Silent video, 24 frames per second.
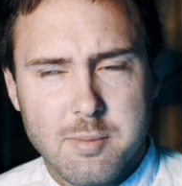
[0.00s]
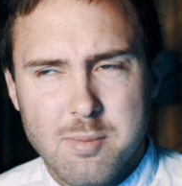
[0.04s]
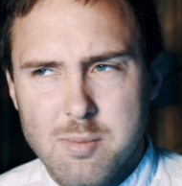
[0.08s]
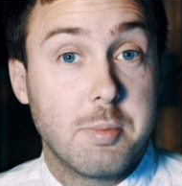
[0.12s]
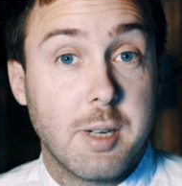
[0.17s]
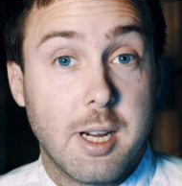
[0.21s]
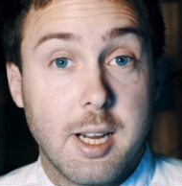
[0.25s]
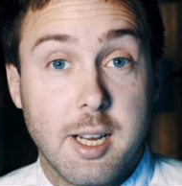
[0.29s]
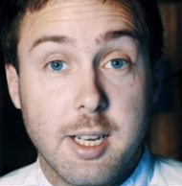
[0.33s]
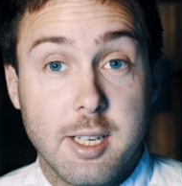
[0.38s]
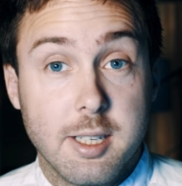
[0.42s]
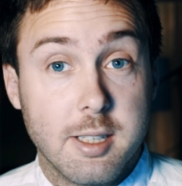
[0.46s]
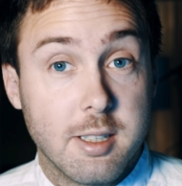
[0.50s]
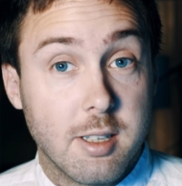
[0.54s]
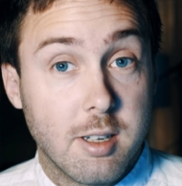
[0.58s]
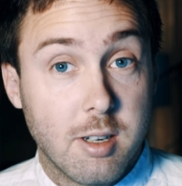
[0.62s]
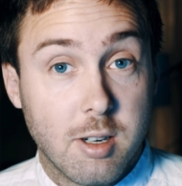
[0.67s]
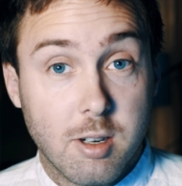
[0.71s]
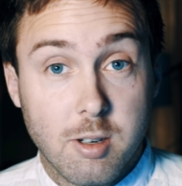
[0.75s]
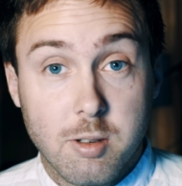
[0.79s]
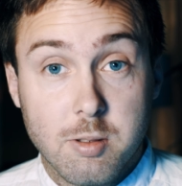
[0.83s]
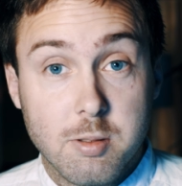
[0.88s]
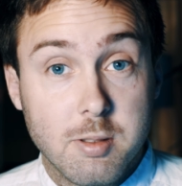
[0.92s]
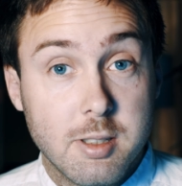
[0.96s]
By
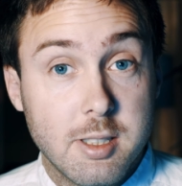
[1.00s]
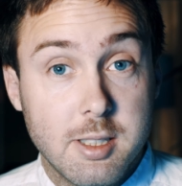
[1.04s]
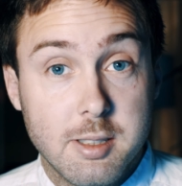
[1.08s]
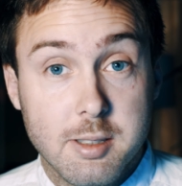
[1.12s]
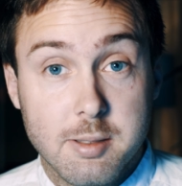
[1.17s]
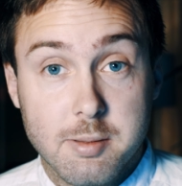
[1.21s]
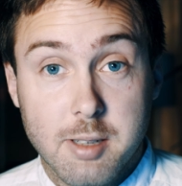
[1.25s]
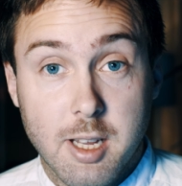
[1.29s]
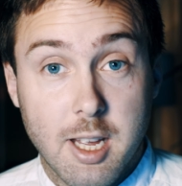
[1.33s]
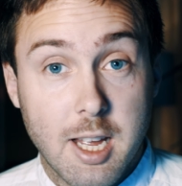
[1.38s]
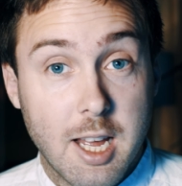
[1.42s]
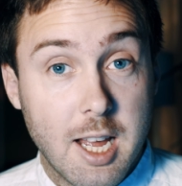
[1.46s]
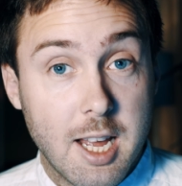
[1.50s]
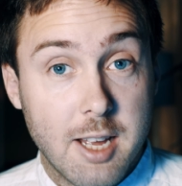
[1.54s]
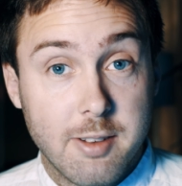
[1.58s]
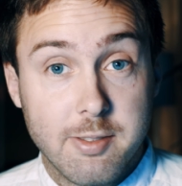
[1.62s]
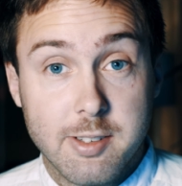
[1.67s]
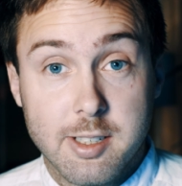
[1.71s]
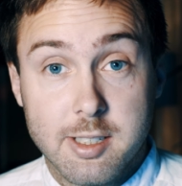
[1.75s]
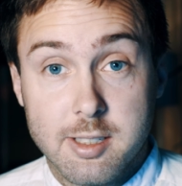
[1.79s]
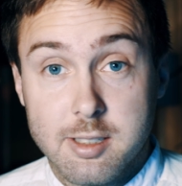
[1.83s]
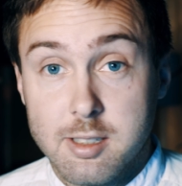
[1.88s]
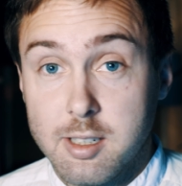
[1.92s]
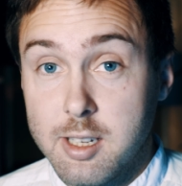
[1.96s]
only
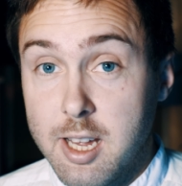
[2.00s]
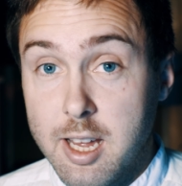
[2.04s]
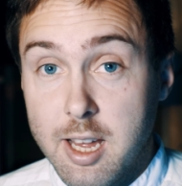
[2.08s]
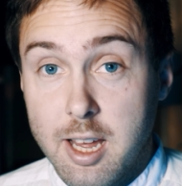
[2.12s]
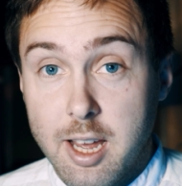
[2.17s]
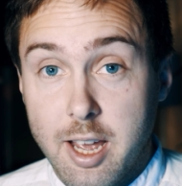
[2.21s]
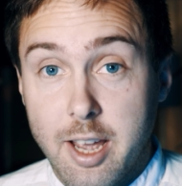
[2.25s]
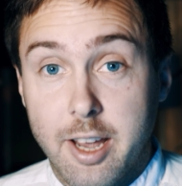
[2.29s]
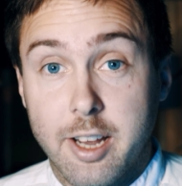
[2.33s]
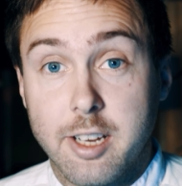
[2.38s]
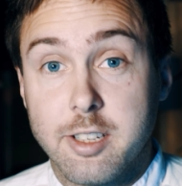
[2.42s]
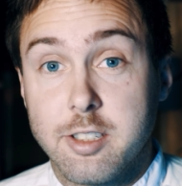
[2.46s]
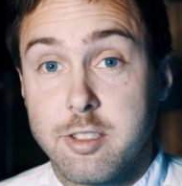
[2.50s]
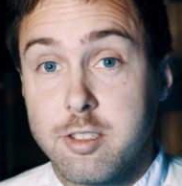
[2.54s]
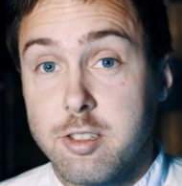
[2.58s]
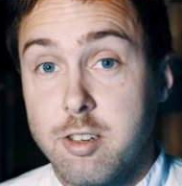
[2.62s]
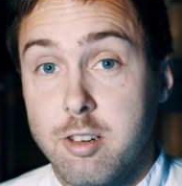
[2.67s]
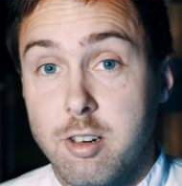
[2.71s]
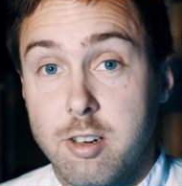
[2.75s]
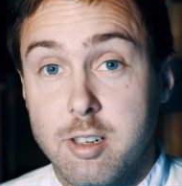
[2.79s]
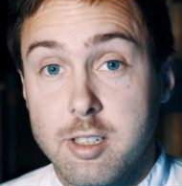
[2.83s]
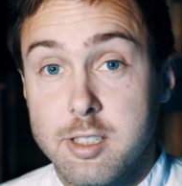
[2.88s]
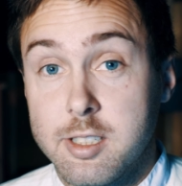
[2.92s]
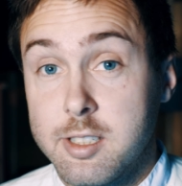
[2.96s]
having 8
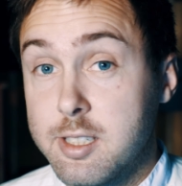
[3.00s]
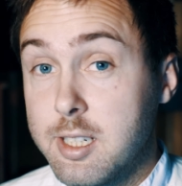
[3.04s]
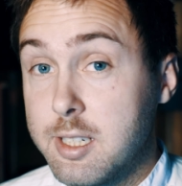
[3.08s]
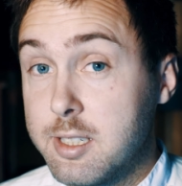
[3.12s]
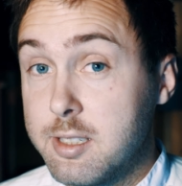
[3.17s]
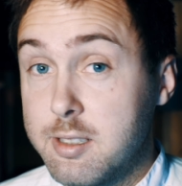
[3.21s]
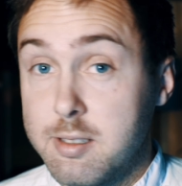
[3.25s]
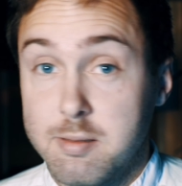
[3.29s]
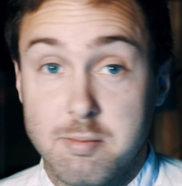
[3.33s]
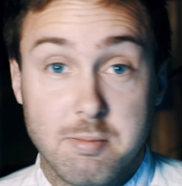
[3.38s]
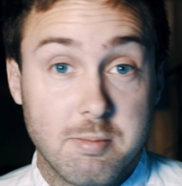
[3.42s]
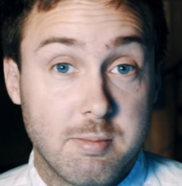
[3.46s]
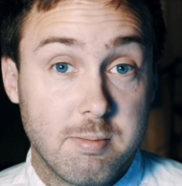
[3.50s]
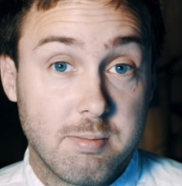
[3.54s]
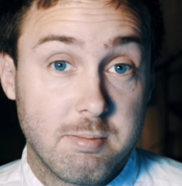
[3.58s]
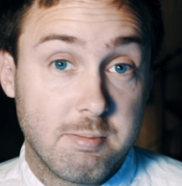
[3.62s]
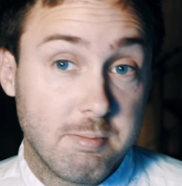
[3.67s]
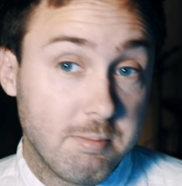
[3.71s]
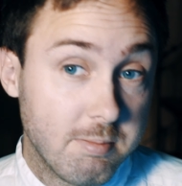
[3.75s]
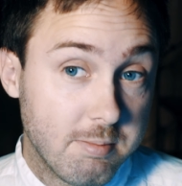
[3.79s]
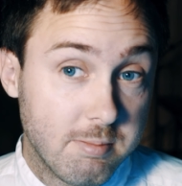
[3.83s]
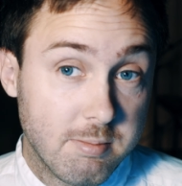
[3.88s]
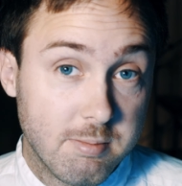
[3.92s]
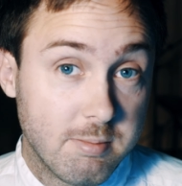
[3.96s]
chords that
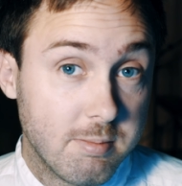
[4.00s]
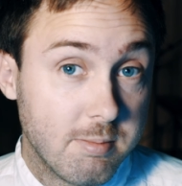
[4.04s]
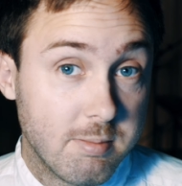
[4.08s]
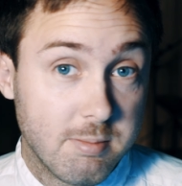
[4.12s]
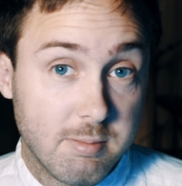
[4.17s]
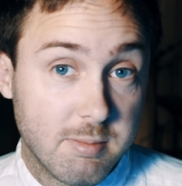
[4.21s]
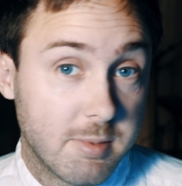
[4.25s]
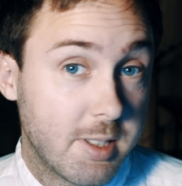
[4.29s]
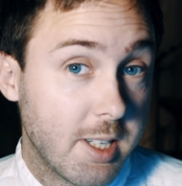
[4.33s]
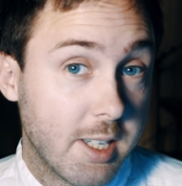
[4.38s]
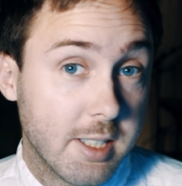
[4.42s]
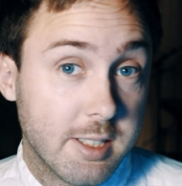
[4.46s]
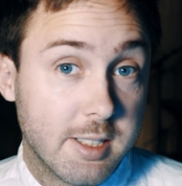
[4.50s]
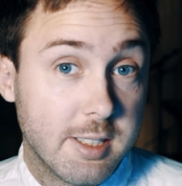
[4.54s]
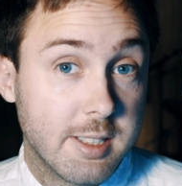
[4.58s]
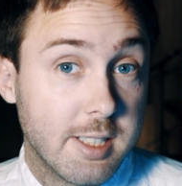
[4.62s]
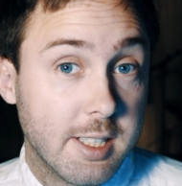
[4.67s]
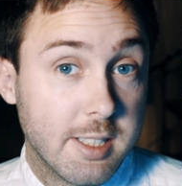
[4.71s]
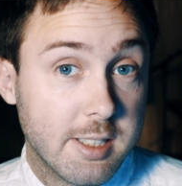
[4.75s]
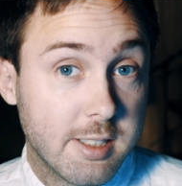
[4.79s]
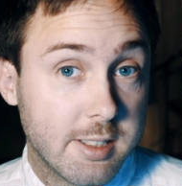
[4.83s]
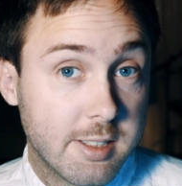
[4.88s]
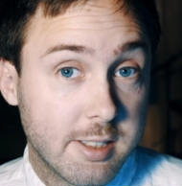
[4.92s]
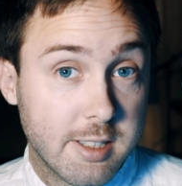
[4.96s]
doesn't
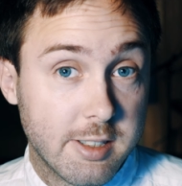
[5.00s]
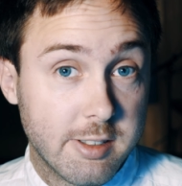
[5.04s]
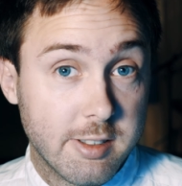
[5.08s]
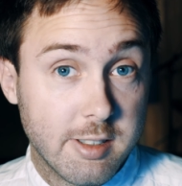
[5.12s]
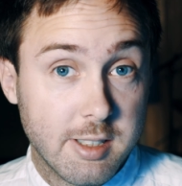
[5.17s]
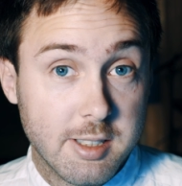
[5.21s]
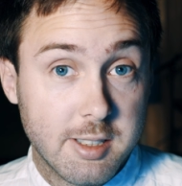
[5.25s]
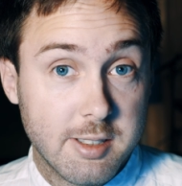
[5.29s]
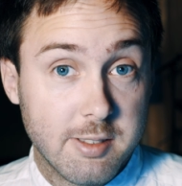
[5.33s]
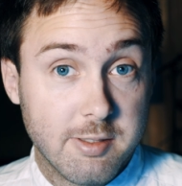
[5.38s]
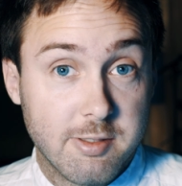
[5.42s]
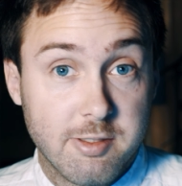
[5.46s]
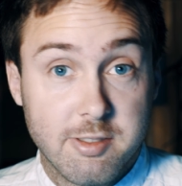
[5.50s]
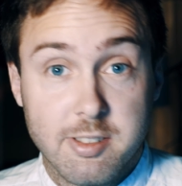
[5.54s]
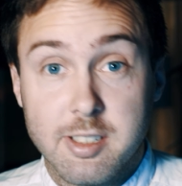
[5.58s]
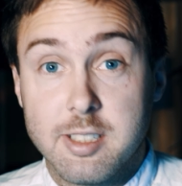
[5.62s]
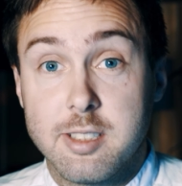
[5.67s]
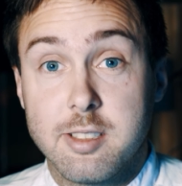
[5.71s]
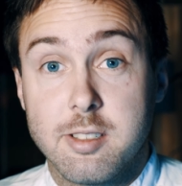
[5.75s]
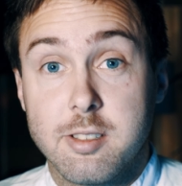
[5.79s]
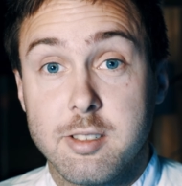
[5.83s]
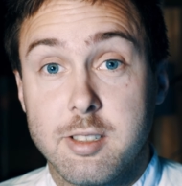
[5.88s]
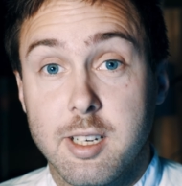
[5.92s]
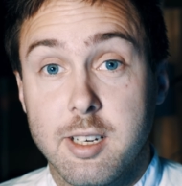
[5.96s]
necessarily
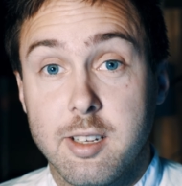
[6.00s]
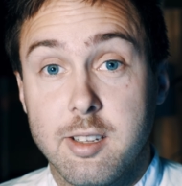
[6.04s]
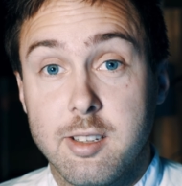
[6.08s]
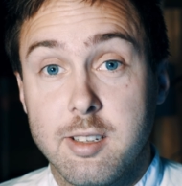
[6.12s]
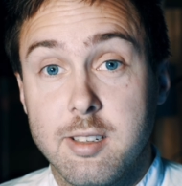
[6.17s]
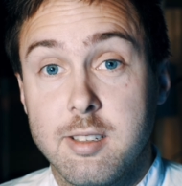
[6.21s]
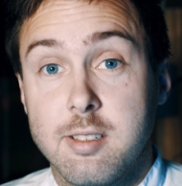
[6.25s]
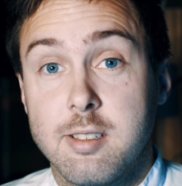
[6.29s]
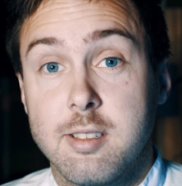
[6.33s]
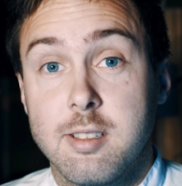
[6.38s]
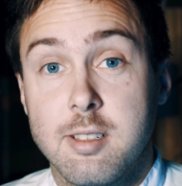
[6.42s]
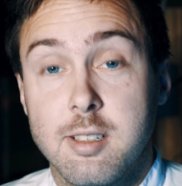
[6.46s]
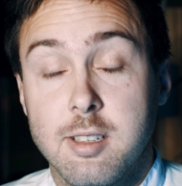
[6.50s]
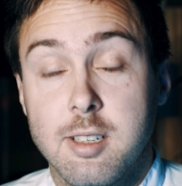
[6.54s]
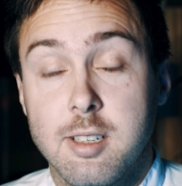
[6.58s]
fit together,